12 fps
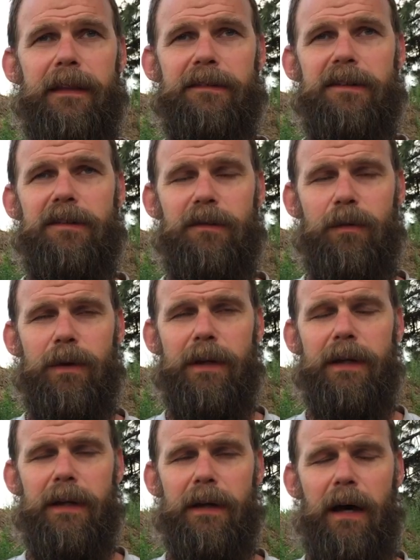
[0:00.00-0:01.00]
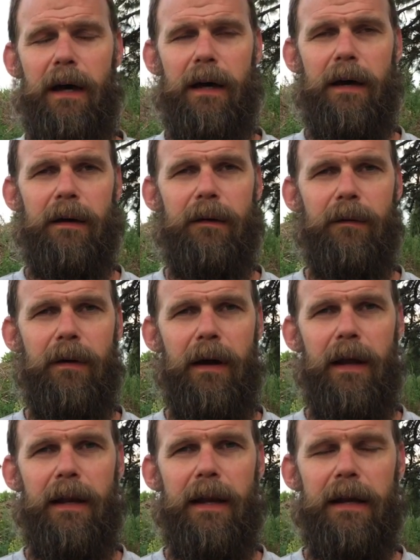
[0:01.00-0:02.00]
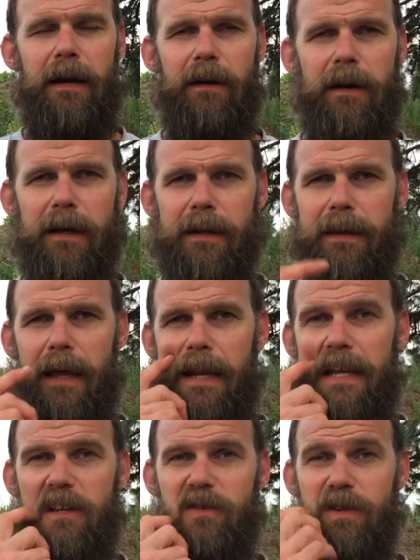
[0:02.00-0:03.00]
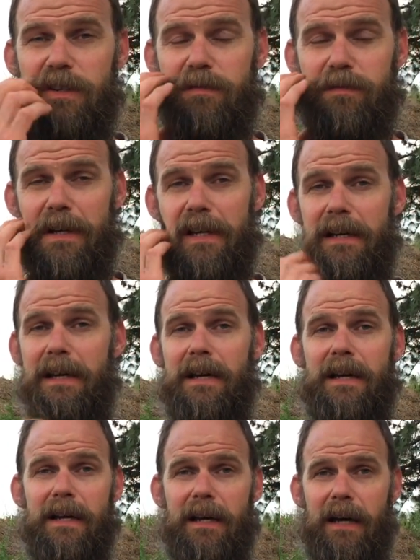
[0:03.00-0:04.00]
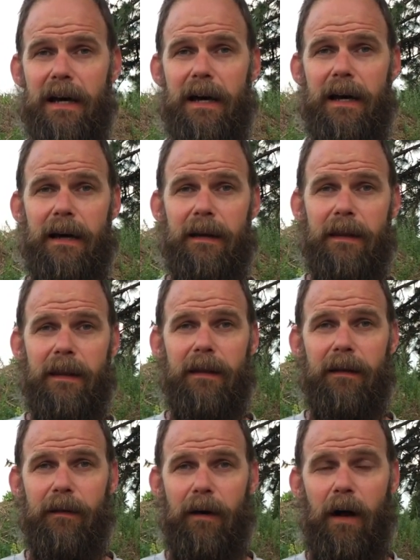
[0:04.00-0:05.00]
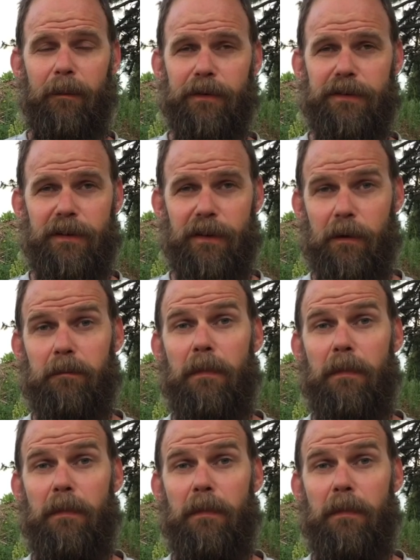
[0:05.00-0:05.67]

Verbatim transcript: This is really uh, an area that interests me uh, almost the